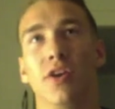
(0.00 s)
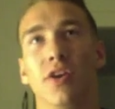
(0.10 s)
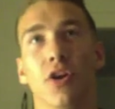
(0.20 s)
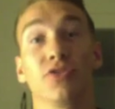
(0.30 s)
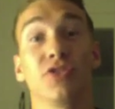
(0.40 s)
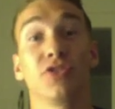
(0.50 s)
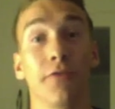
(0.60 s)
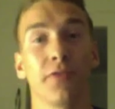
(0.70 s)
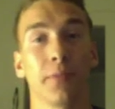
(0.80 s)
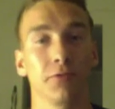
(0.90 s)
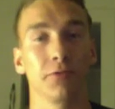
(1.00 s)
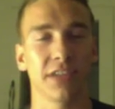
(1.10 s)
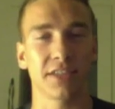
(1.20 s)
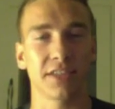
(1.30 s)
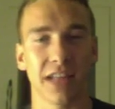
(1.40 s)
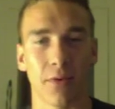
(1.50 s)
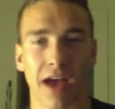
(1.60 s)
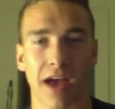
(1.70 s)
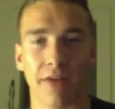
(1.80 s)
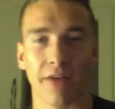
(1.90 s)
suffer from the recession that we're
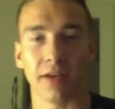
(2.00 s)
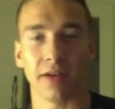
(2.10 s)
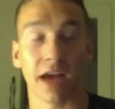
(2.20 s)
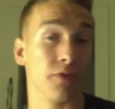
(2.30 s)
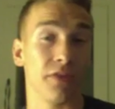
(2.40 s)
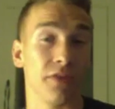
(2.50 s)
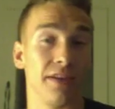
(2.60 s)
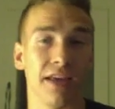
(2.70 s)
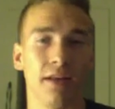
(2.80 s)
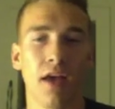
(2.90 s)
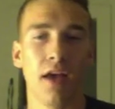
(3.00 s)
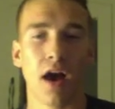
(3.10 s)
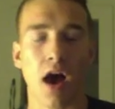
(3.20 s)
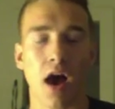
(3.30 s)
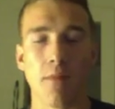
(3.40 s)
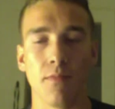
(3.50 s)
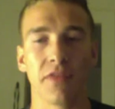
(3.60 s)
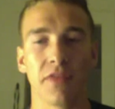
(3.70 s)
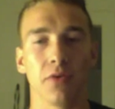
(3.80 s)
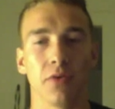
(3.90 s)
having, I don't know if they did. If
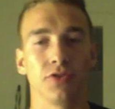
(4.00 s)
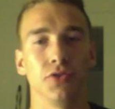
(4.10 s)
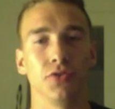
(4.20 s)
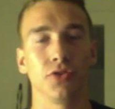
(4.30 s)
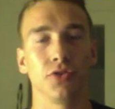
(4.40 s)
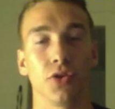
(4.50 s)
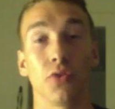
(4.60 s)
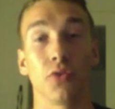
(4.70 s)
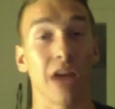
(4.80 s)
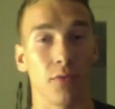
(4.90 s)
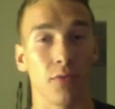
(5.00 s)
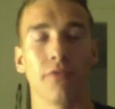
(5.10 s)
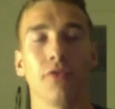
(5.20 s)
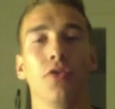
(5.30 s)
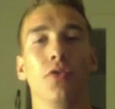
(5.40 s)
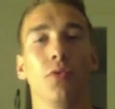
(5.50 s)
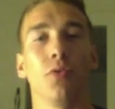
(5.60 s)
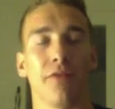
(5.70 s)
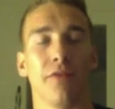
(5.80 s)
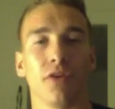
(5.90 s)
they were to, go down in revenue or
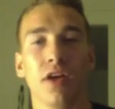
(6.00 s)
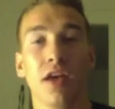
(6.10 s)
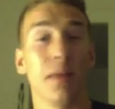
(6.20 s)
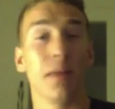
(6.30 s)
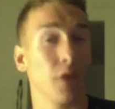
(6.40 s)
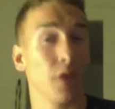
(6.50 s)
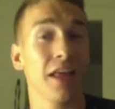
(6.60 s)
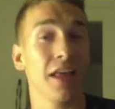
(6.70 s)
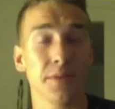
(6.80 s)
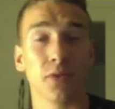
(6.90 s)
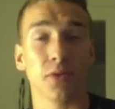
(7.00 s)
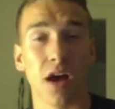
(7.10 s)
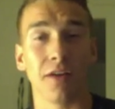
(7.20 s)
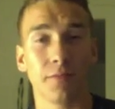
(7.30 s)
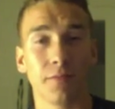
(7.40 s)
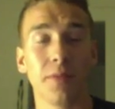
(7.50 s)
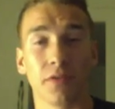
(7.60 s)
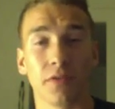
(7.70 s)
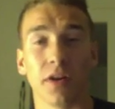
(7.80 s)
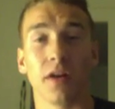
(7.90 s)
whatever, they'd probably lay people off. People
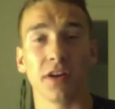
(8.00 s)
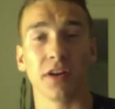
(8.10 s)
are very, very